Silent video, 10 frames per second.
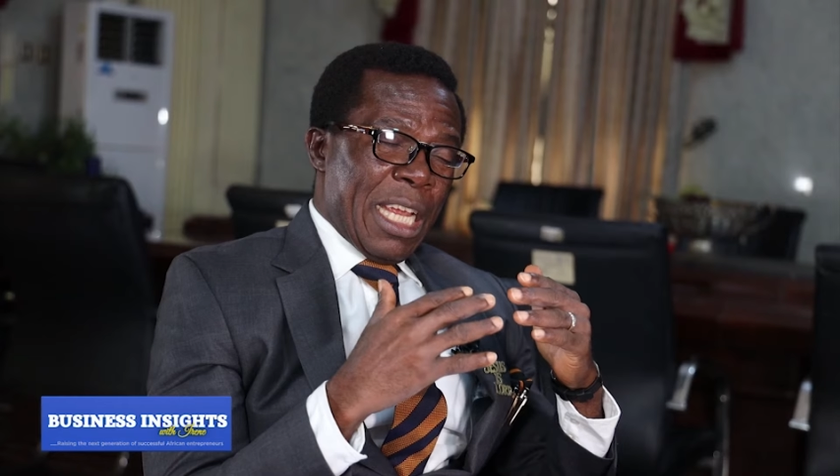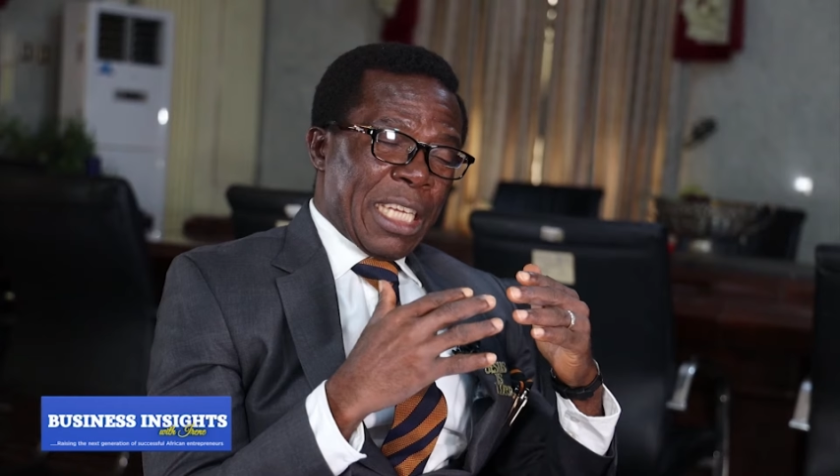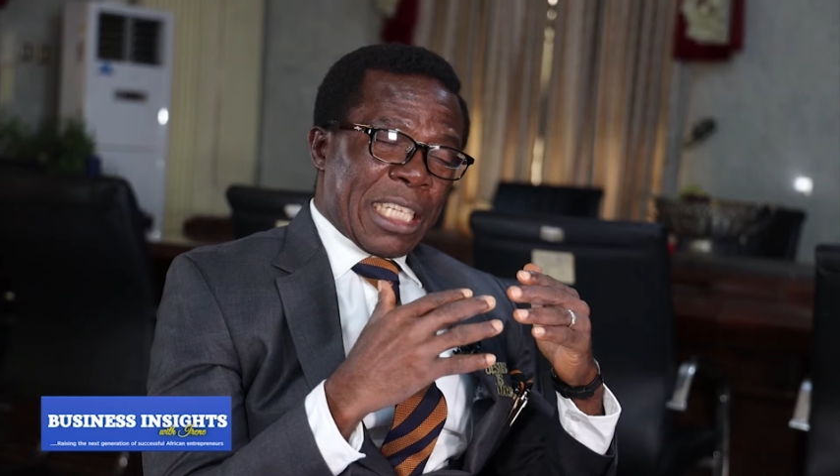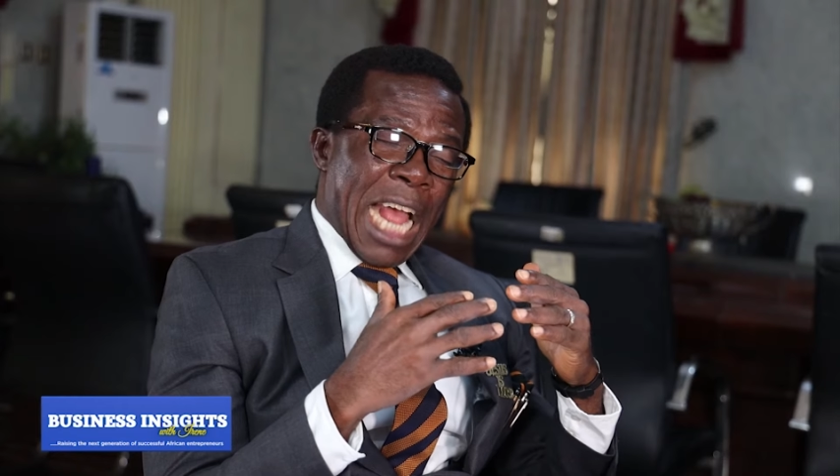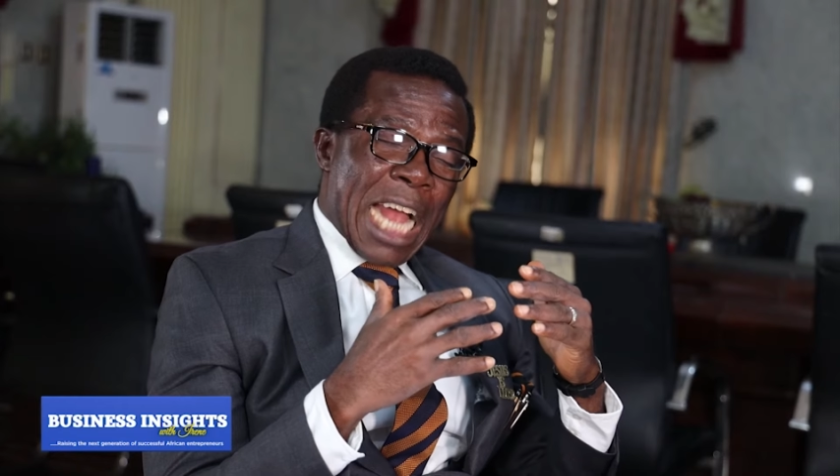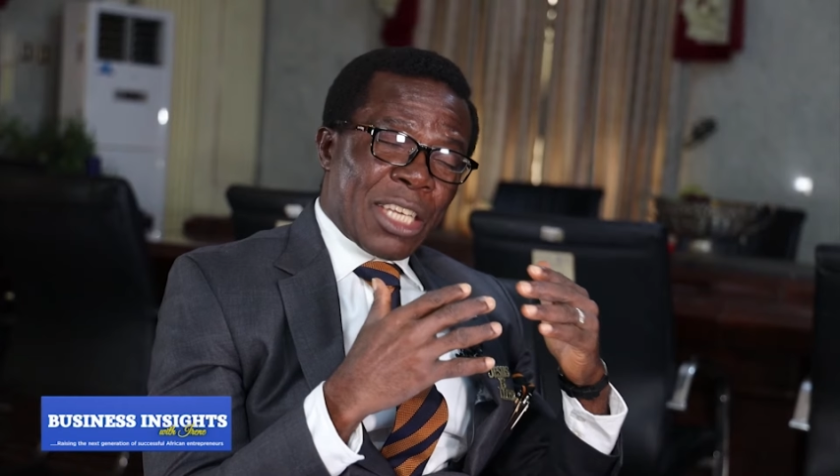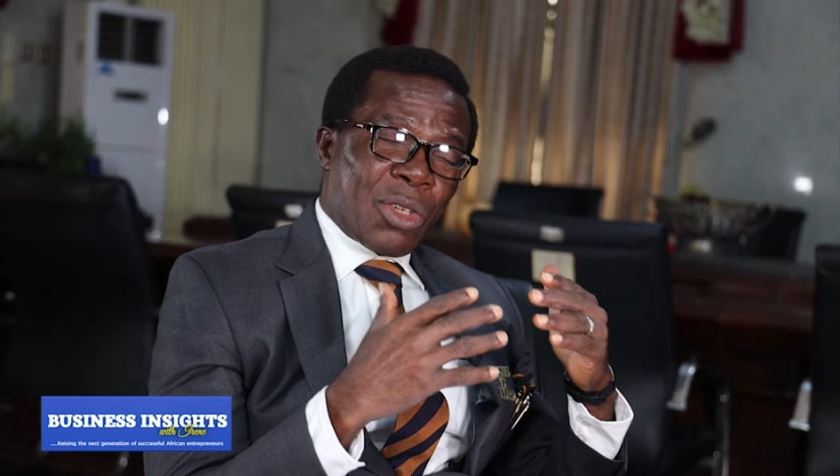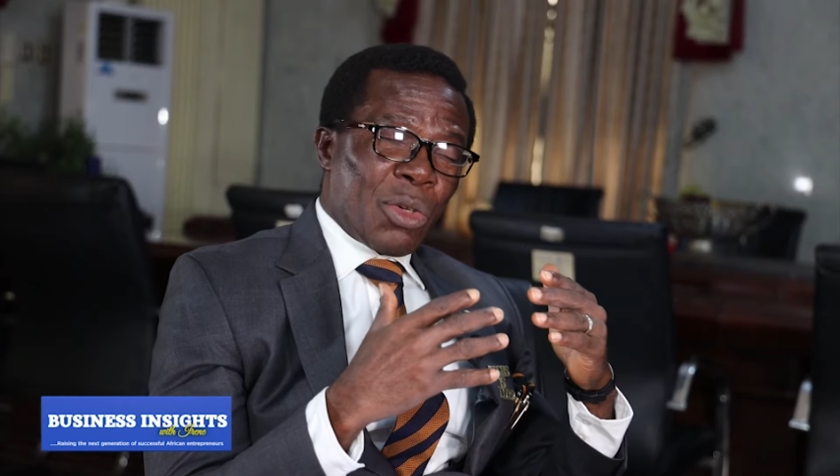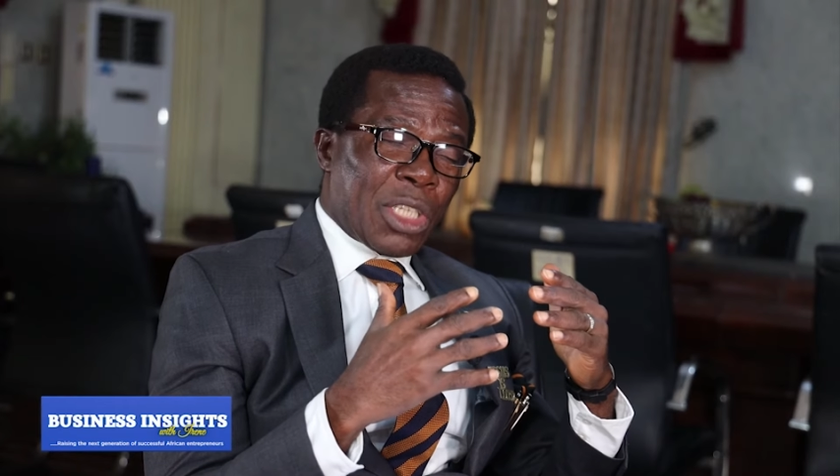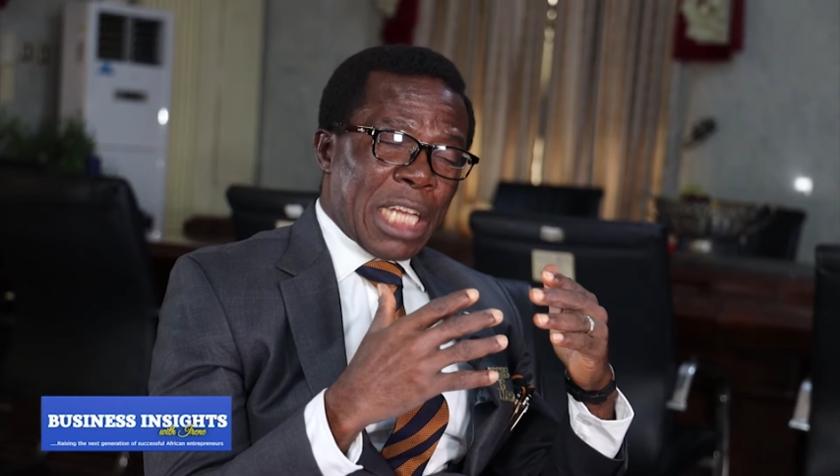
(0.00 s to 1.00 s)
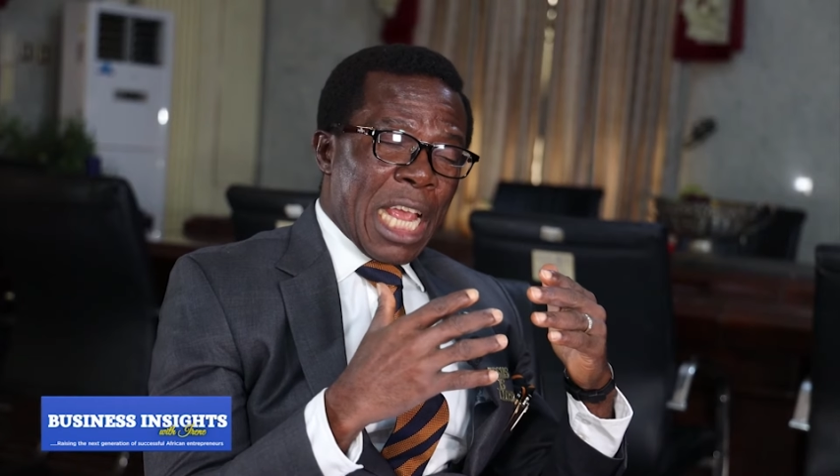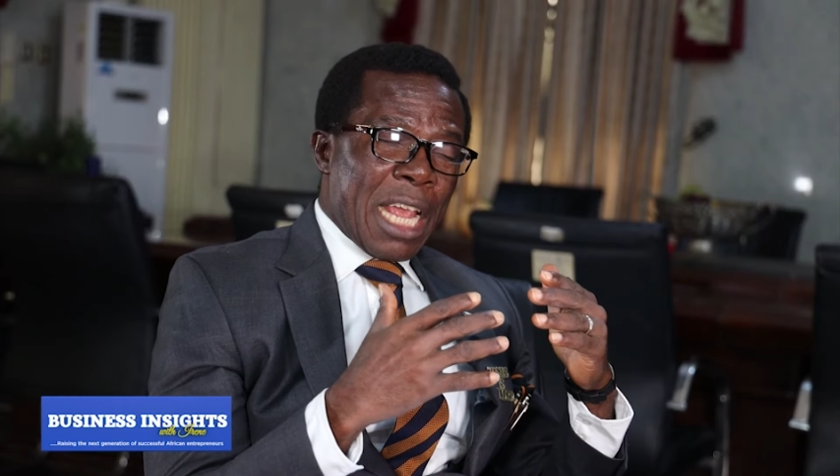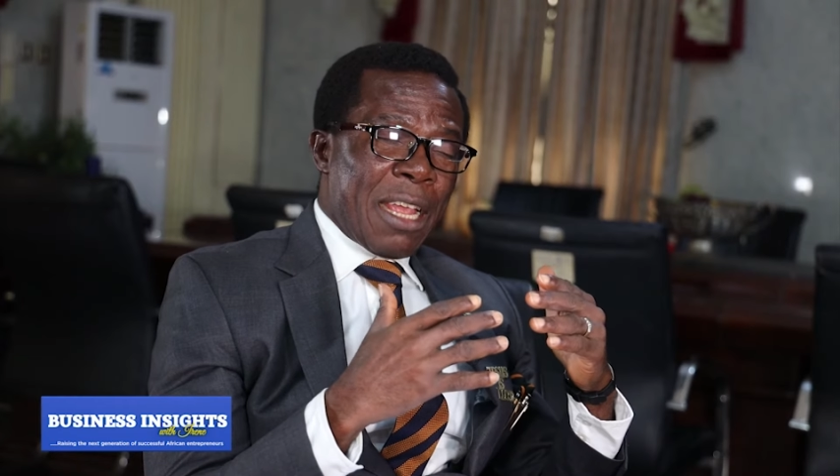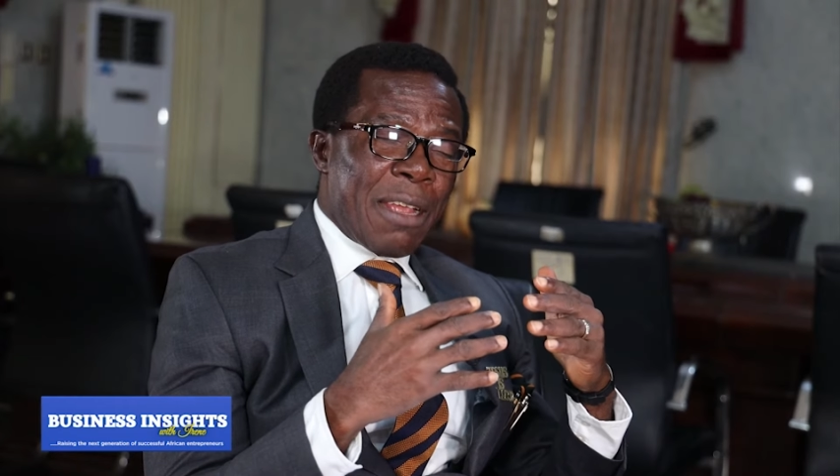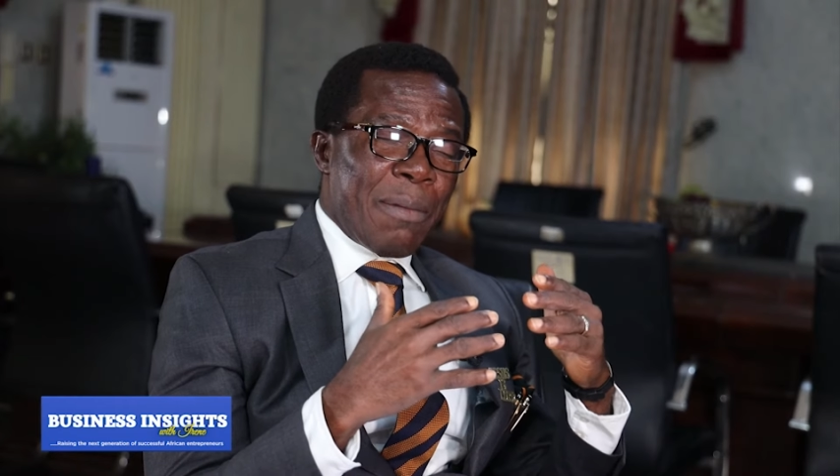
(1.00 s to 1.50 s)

it's hard to say,